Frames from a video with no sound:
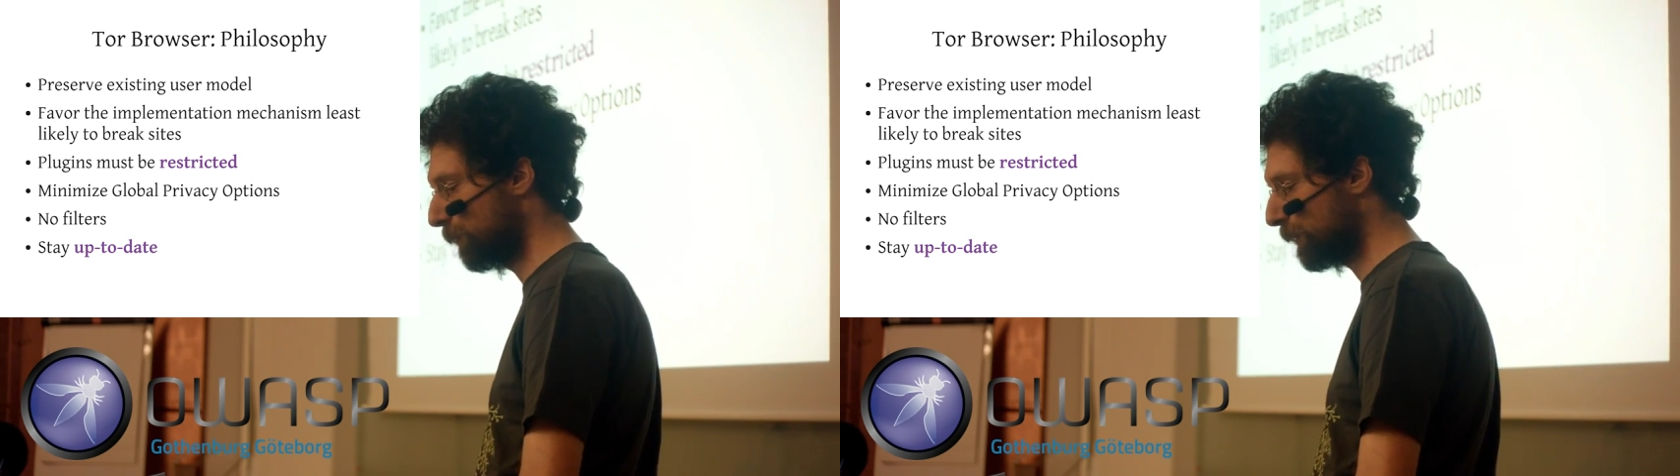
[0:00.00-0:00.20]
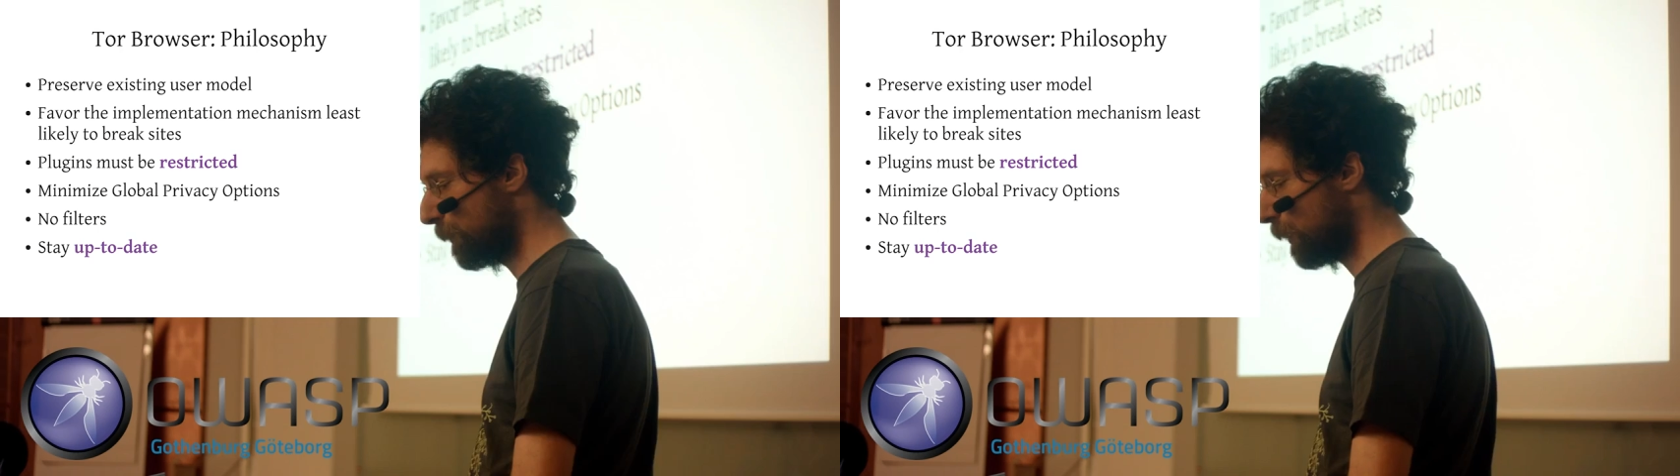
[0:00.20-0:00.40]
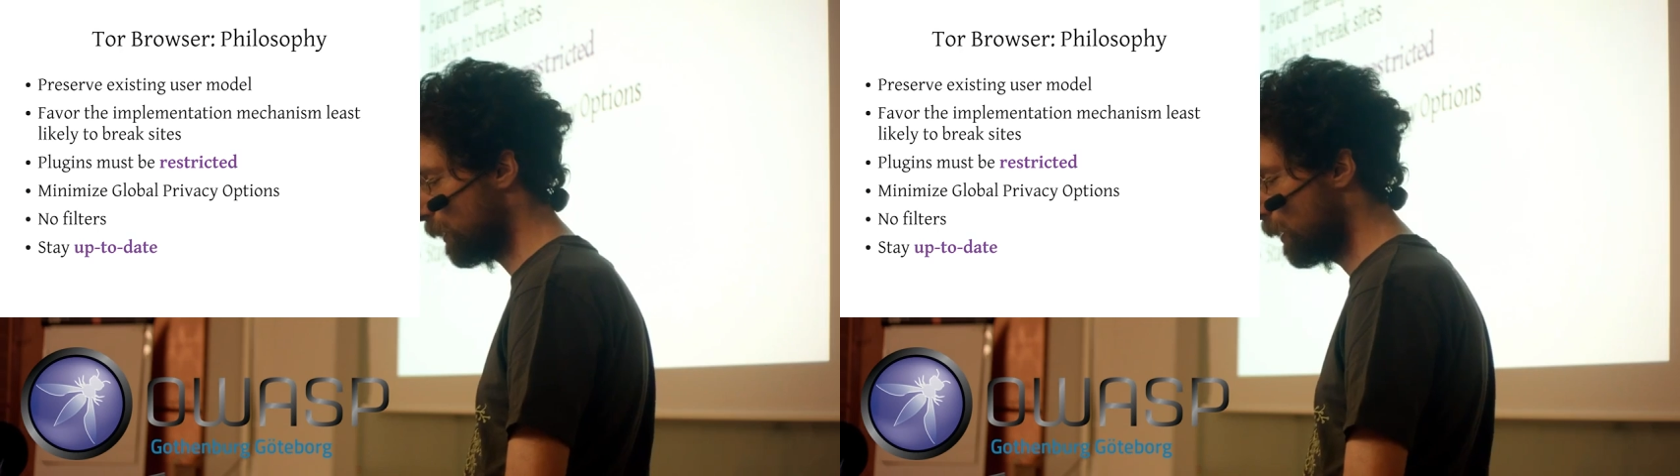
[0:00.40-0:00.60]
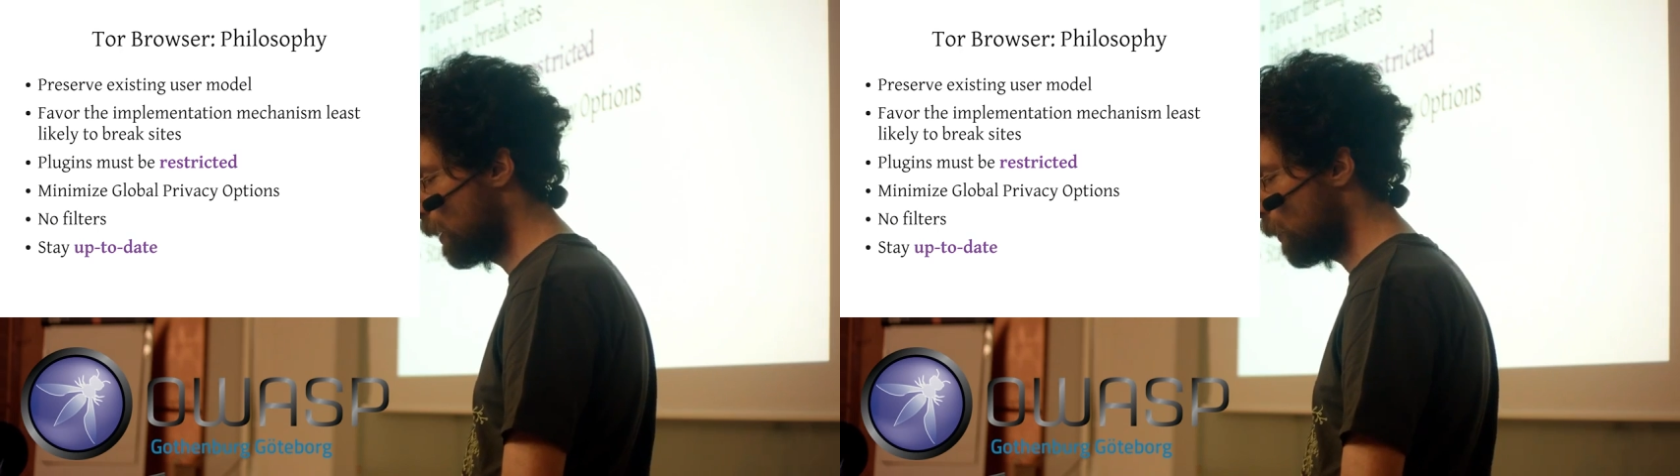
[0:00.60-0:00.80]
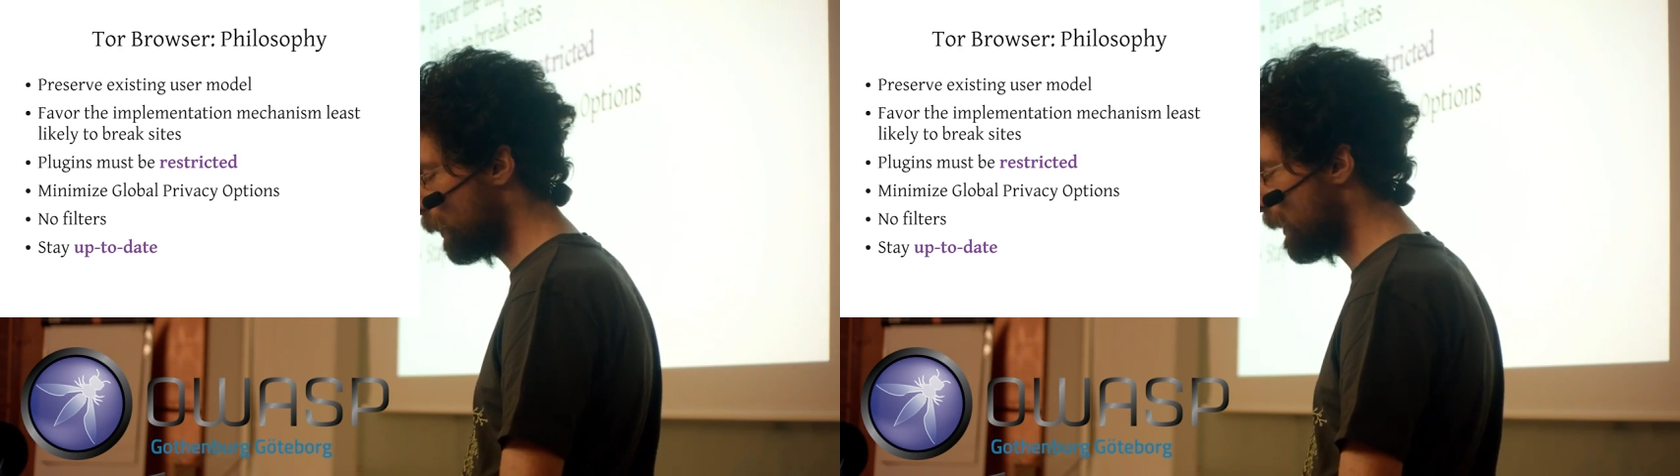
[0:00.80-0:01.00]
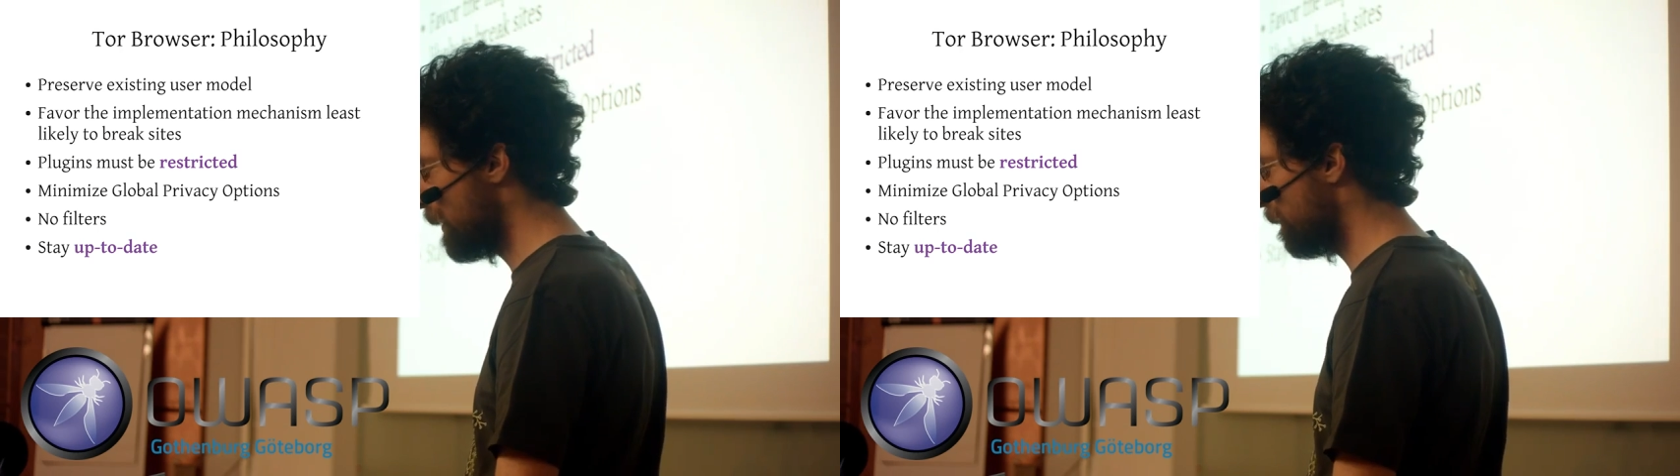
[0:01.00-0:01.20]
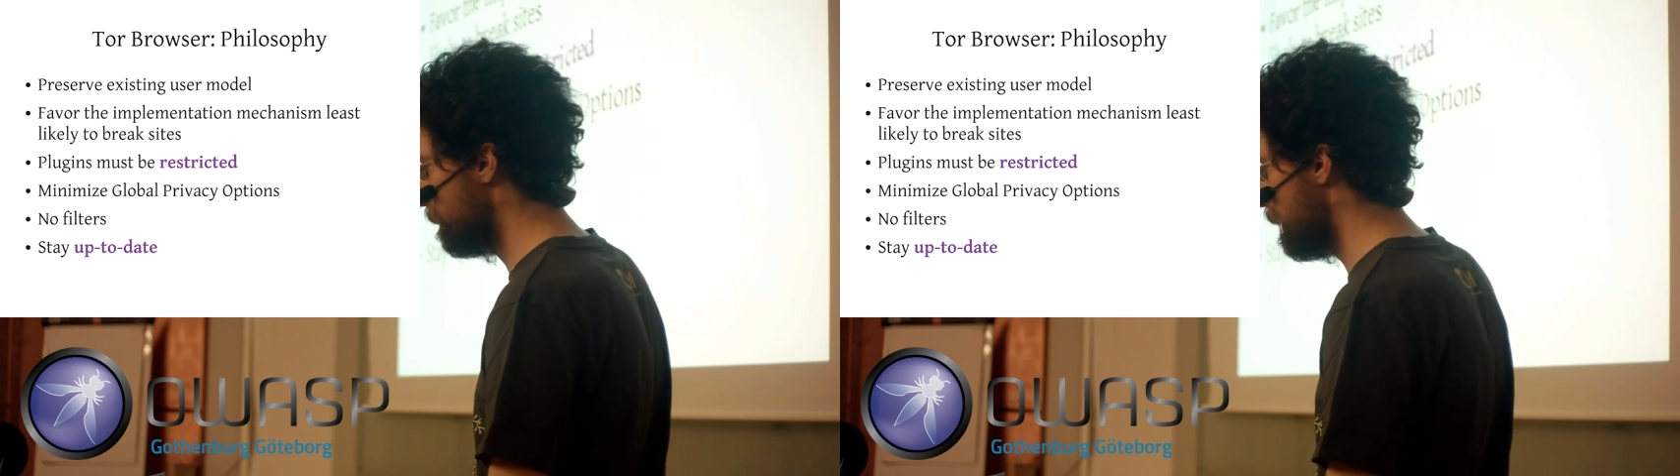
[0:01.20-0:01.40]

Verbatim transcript: user model. What I have in